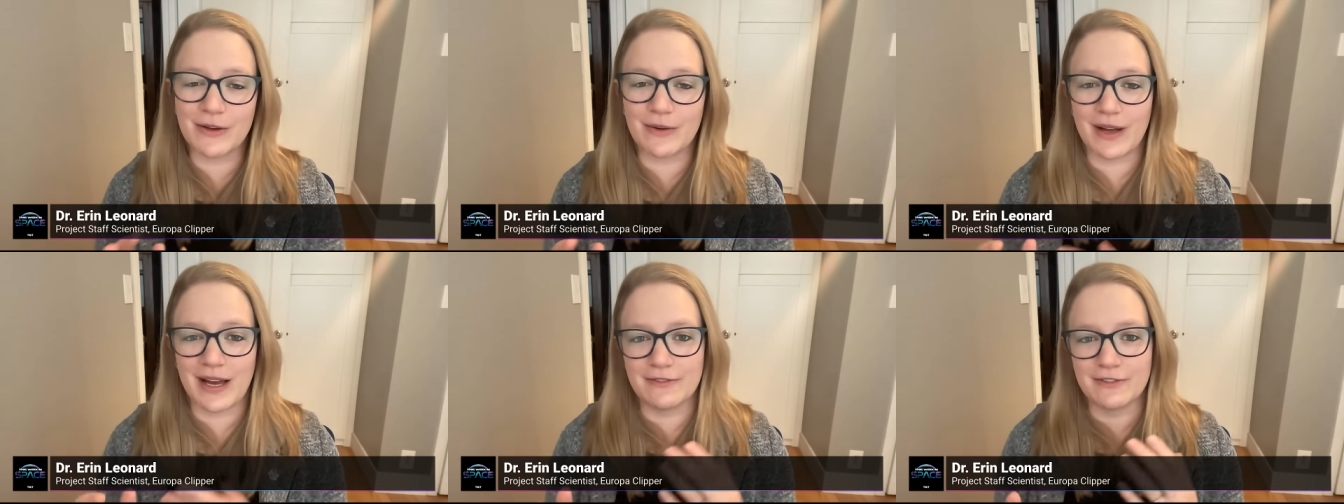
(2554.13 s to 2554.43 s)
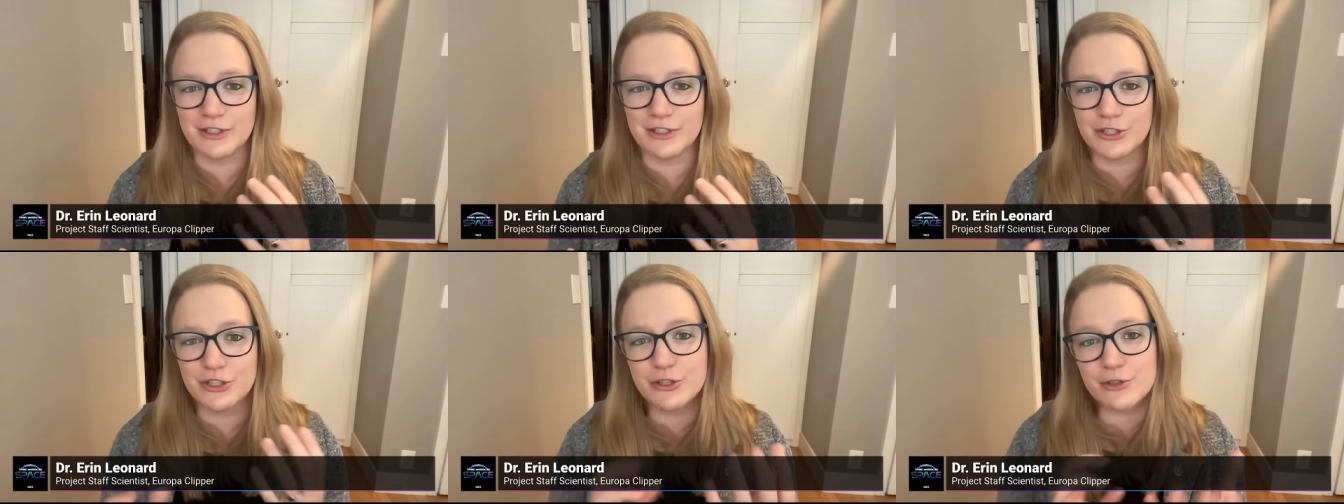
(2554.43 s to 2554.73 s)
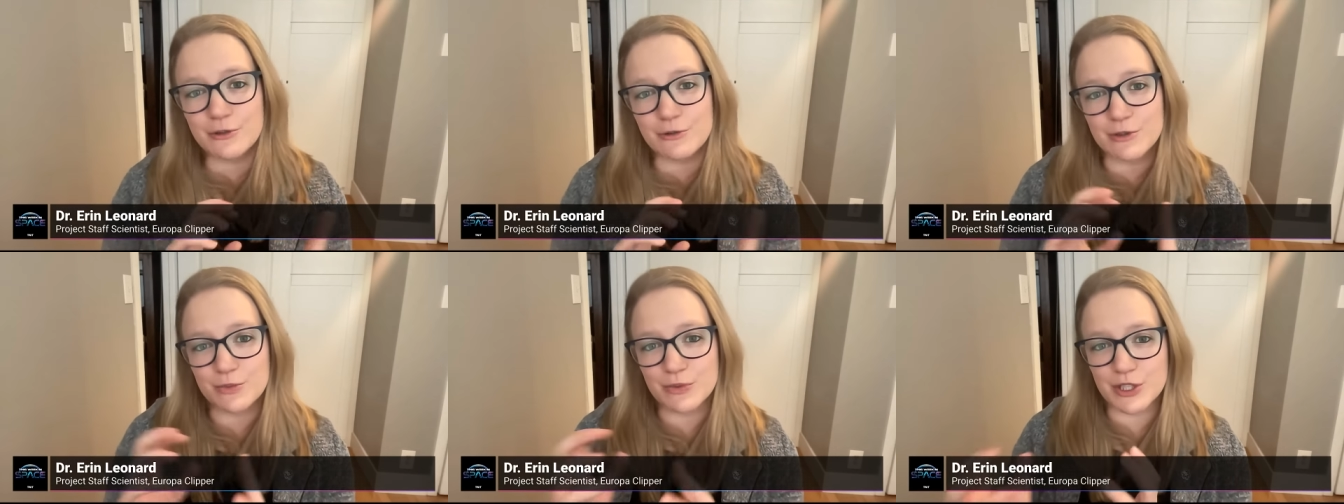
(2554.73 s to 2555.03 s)
you have to
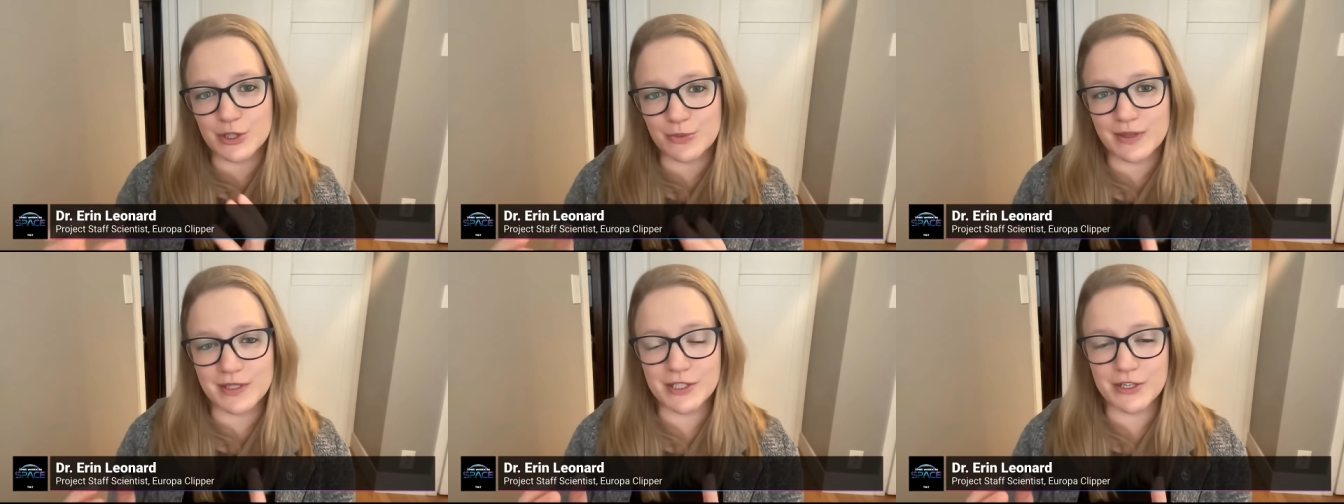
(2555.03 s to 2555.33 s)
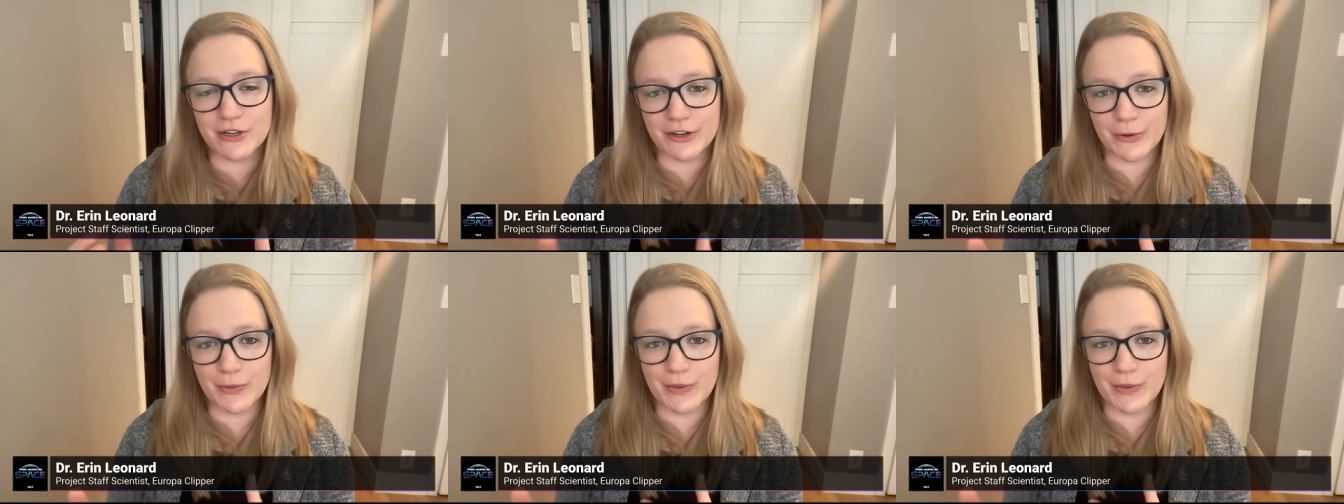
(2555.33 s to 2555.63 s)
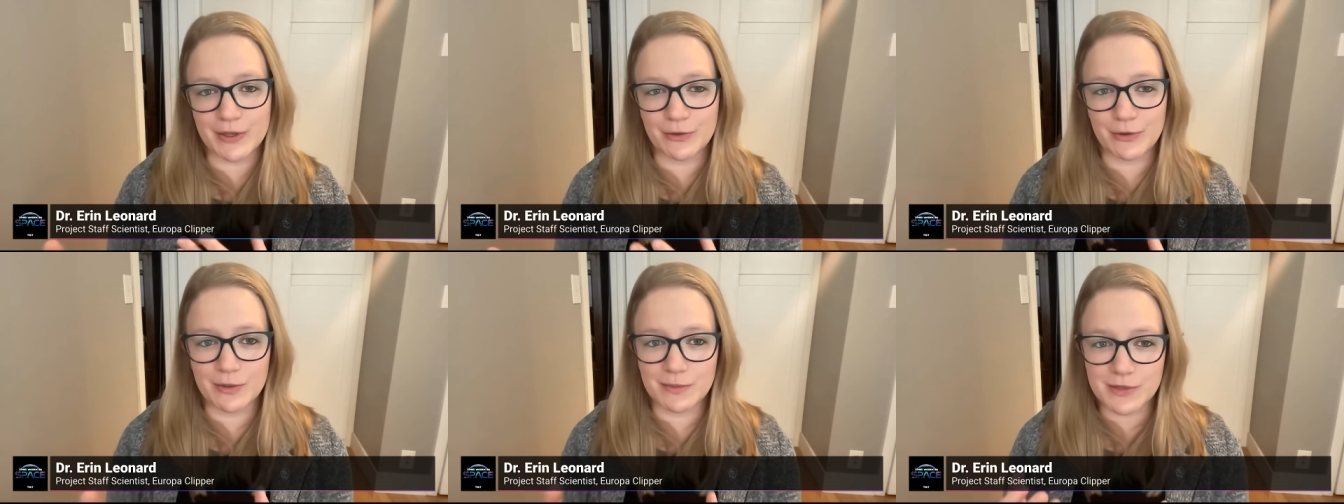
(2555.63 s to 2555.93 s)
choose which ones you're
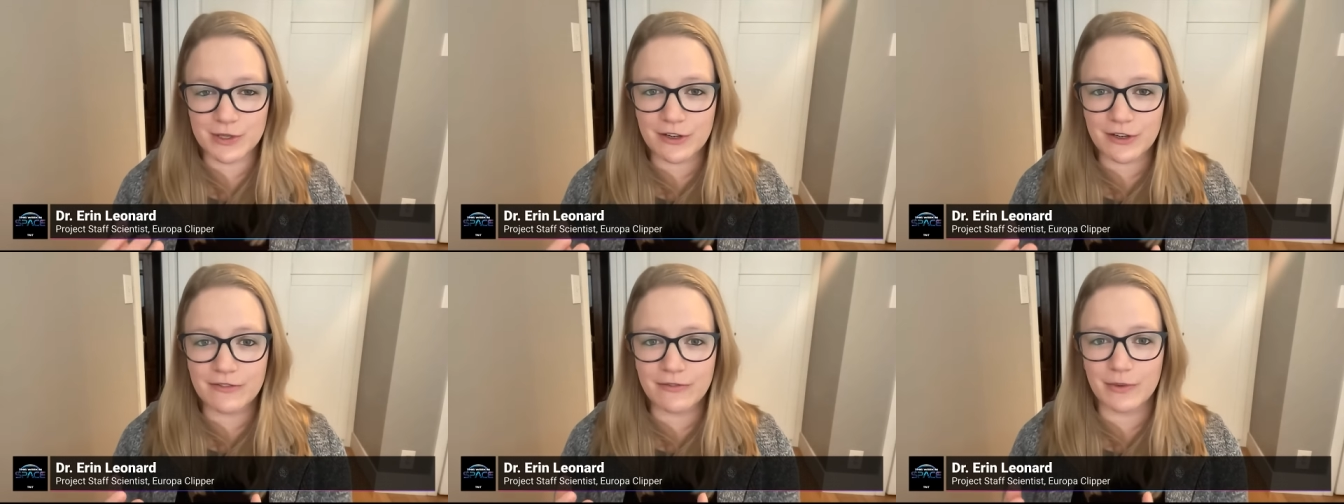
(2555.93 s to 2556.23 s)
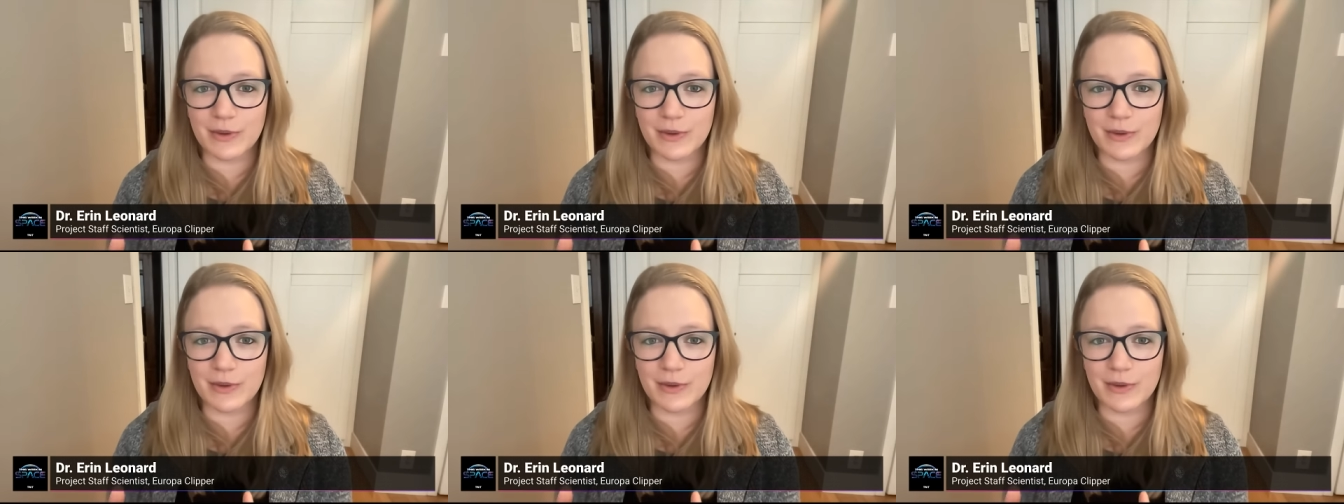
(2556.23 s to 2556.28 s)
going to observe